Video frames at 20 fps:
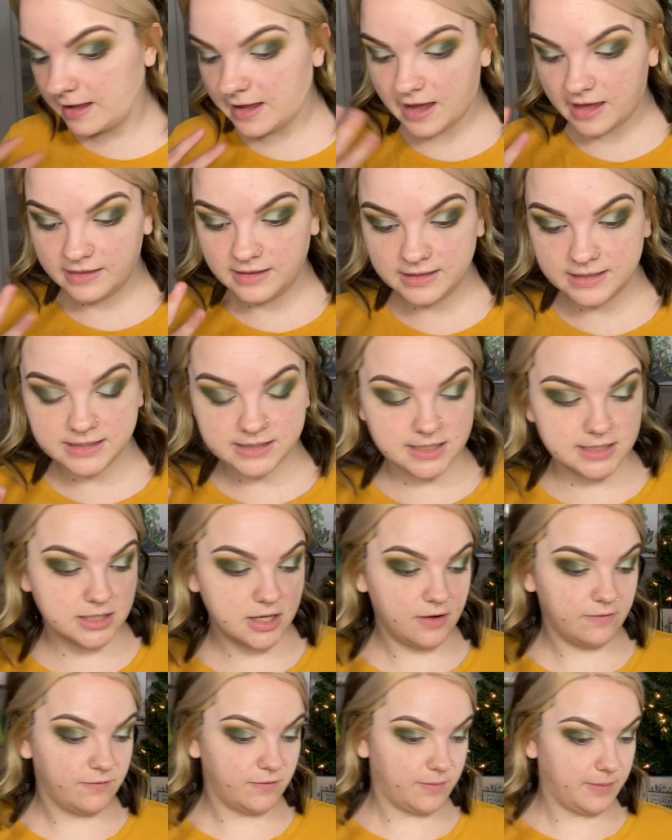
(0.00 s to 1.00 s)
I think this is
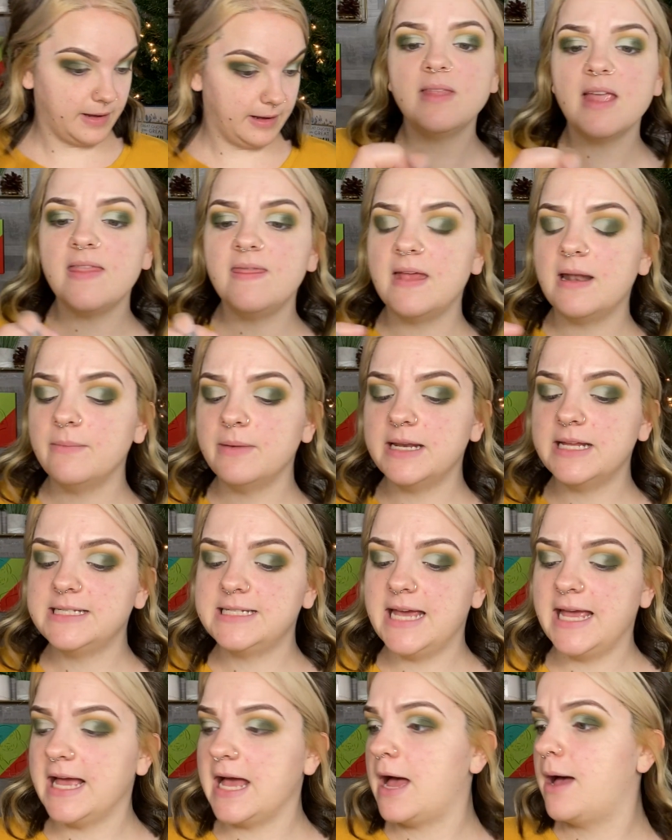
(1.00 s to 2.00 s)
good for me. And then I'm going to
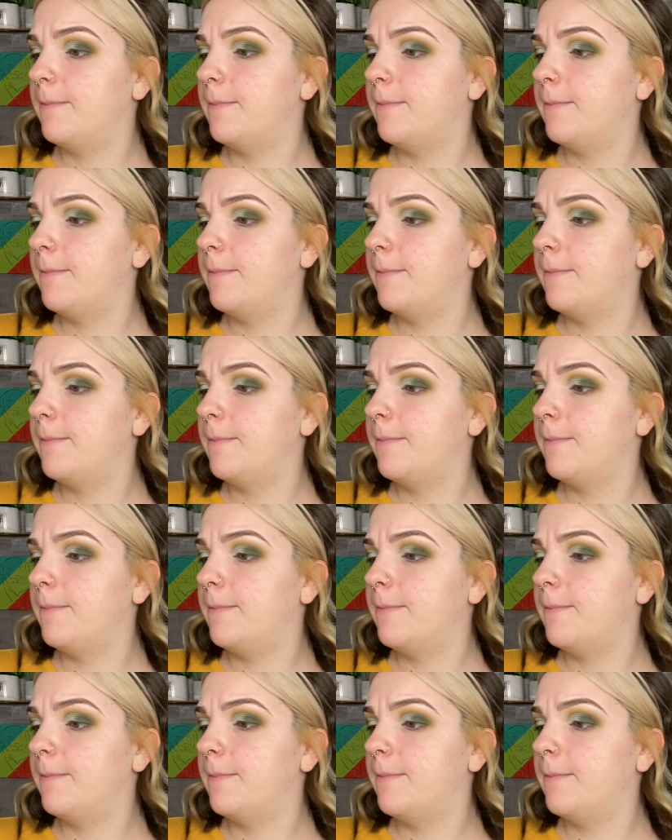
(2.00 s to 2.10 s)
take a